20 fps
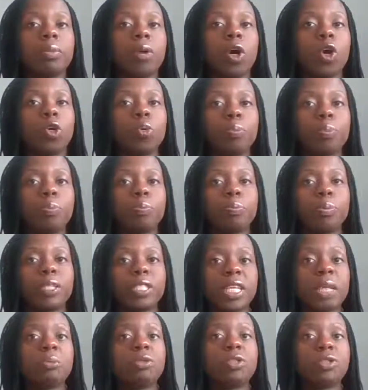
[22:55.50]
hope,
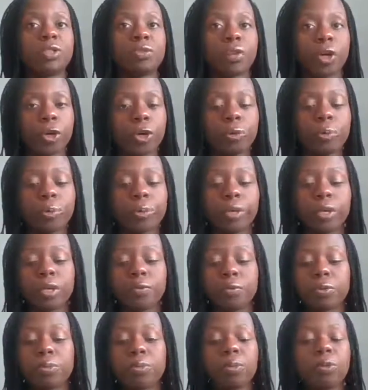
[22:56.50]
perceptions of hope
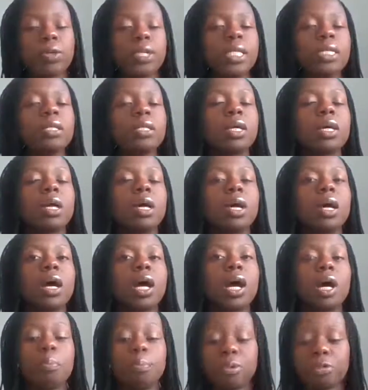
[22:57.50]
for employees,
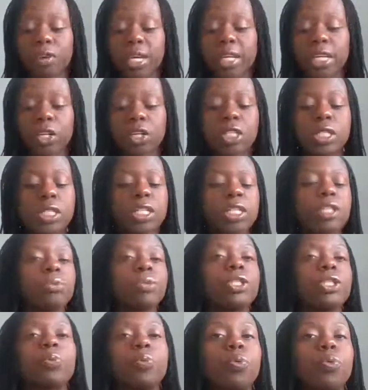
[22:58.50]
and providing
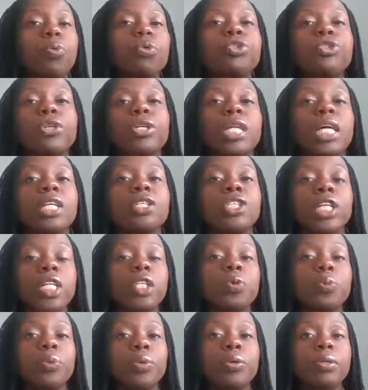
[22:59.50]
continuous support during that
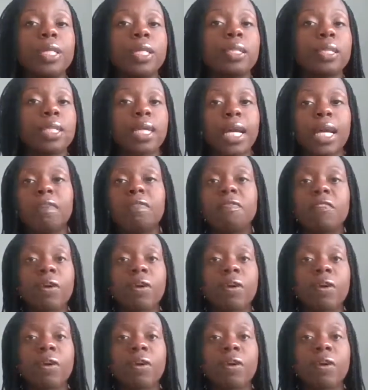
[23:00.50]
change process. Again,